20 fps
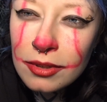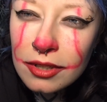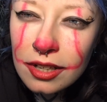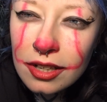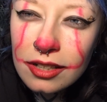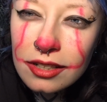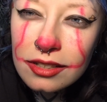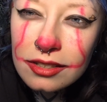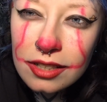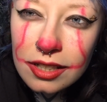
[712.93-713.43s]
but
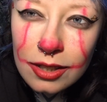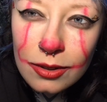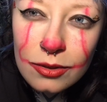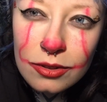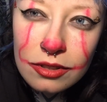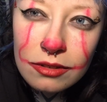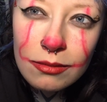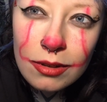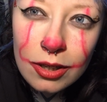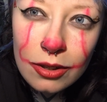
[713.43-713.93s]
I said I
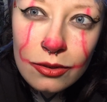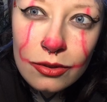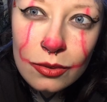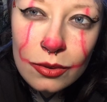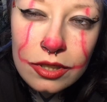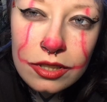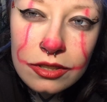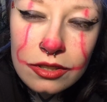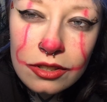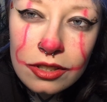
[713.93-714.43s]
would do my own
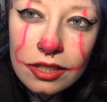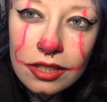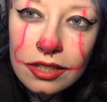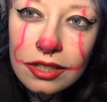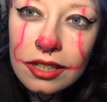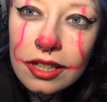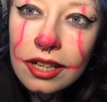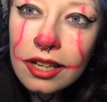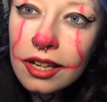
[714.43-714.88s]
twist on it.